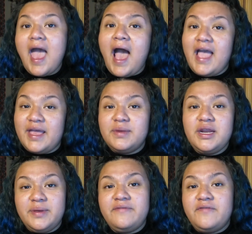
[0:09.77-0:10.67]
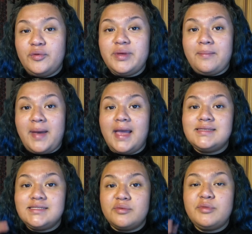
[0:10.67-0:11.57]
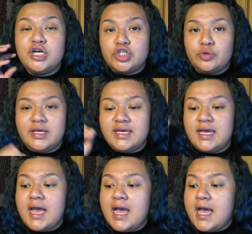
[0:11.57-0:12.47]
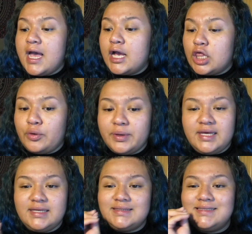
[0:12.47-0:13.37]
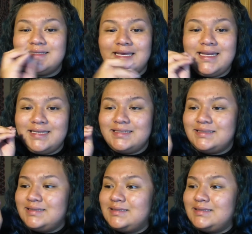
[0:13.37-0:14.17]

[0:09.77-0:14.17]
I am gonna be filming my summer dewy glowy skin